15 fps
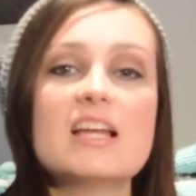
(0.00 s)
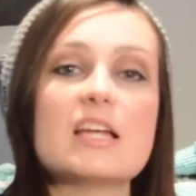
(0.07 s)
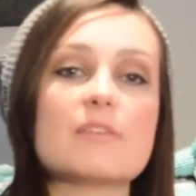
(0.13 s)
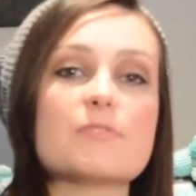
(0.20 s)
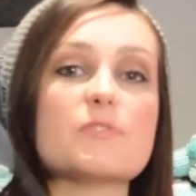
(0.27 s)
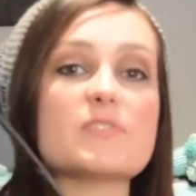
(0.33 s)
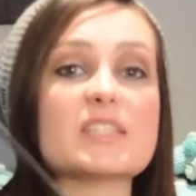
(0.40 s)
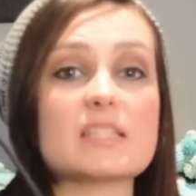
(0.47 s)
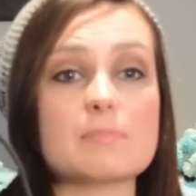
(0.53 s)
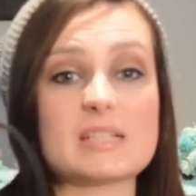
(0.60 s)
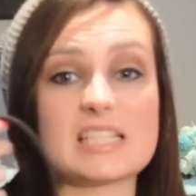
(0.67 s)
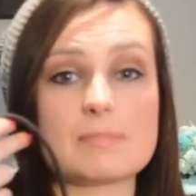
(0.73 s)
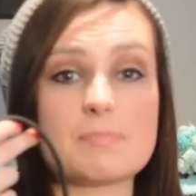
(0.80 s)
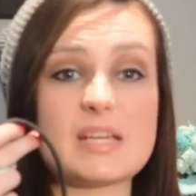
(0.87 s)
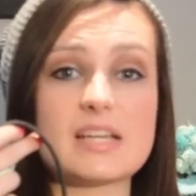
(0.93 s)
If you've seen me
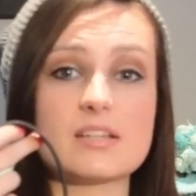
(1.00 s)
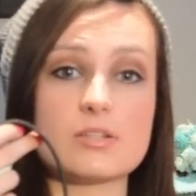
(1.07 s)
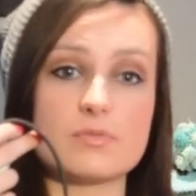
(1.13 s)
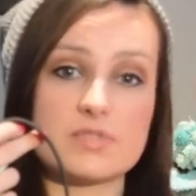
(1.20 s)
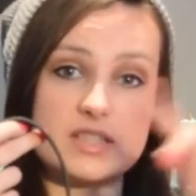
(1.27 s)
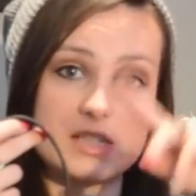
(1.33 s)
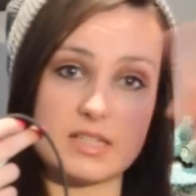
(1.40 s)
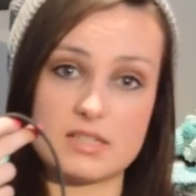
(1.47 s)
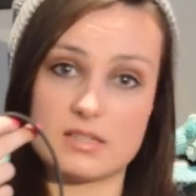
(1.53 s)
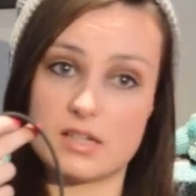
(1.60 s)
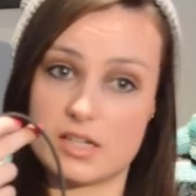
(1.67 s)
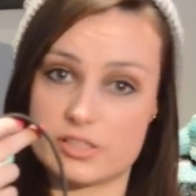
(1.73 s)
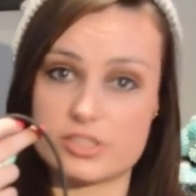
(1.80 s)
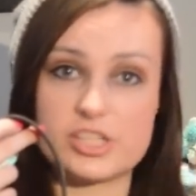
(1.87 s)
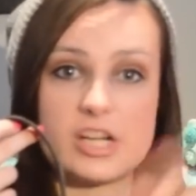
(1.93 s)
speak, you've seen
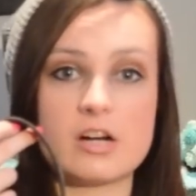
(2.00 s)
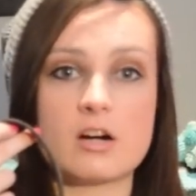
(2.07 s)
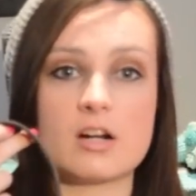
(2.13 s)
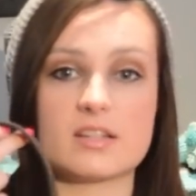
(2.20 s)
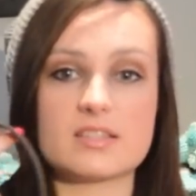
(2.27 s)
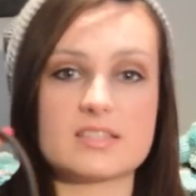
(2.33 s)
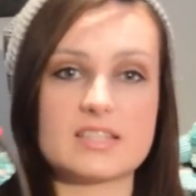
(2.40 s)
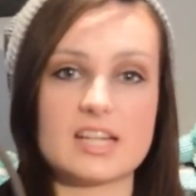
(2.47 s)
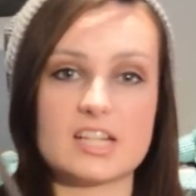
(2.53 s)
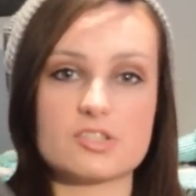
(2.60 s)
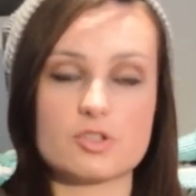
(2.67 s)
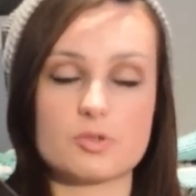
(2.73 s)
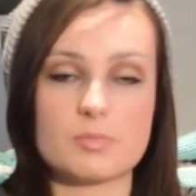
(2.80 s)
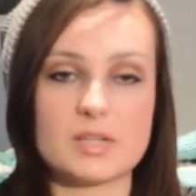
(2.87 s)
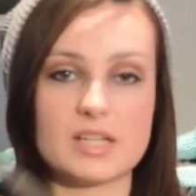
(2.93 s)
a chair on stage
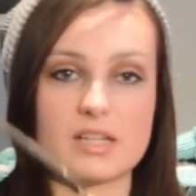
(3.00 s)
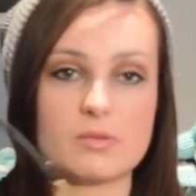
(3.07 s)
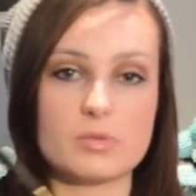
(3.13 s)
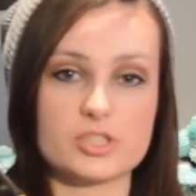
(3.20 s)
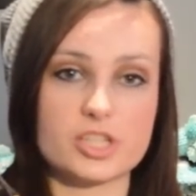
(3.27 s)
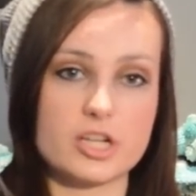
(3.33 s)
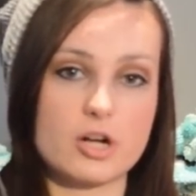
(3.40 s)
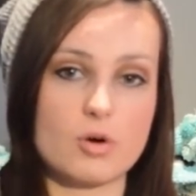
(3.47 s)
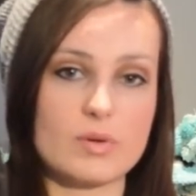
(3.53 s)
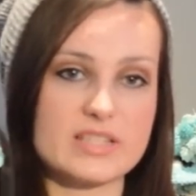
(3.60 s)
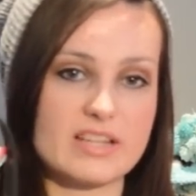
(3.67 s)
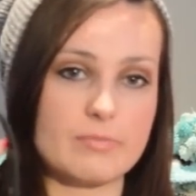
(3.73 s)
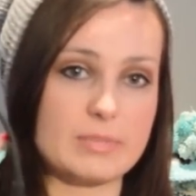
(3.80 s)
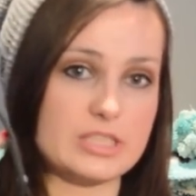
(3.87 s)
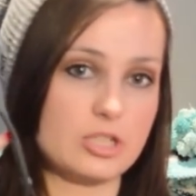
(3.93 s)
with me, which I always
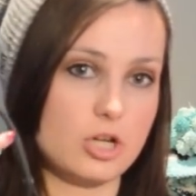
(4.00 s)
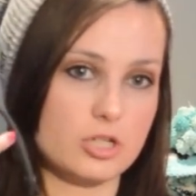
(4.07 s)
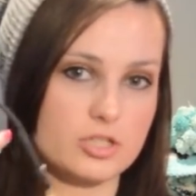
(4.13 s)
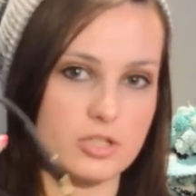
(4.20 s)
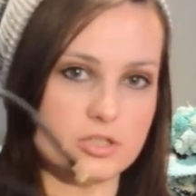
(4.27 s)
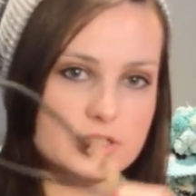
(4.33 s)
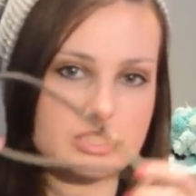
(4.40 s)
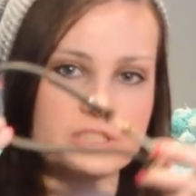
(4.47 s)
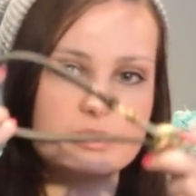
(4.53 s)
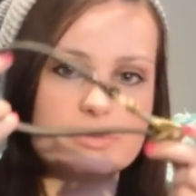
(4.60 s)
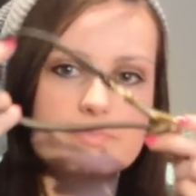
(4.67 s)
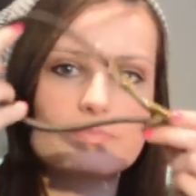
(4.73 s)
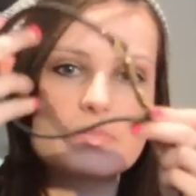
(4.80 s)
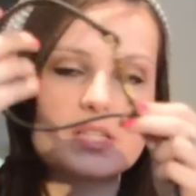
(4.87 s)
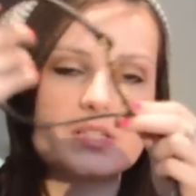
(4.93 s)
have my dogs hooked to.